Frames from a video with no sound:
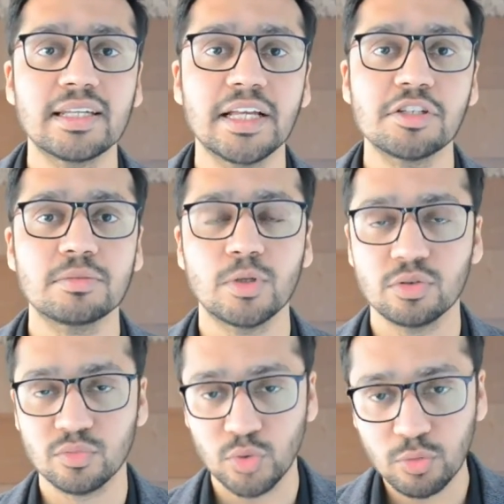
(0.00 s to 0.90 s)
lecture
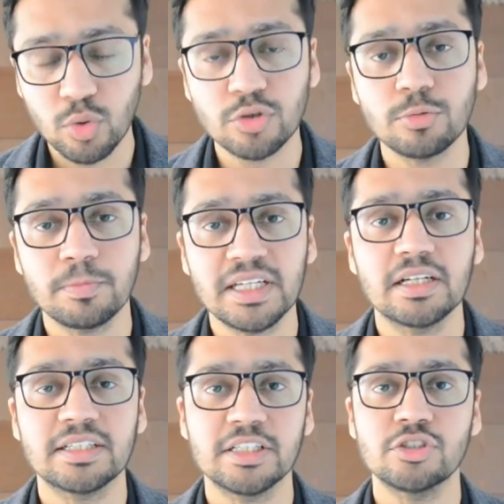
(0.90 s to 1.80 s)
because we want to pay
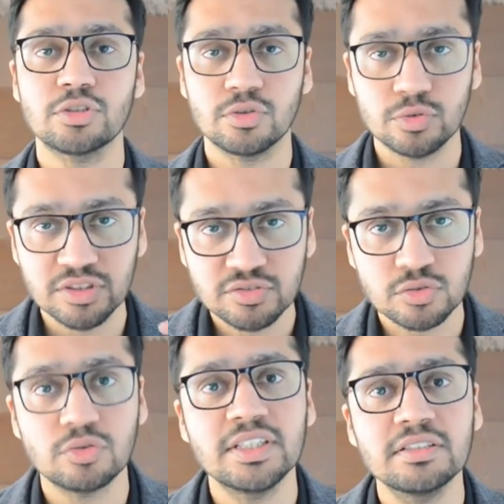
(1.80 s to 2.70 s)
attention to the
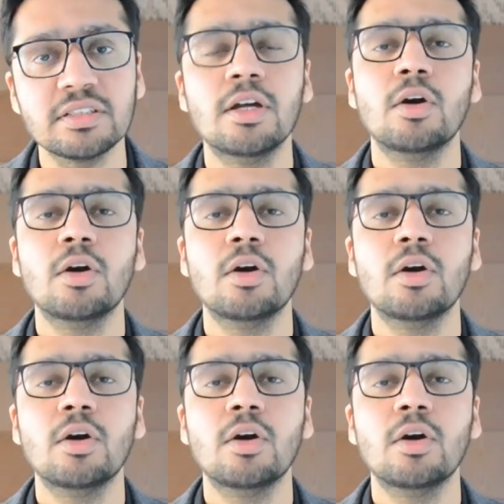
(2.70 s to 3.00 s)
students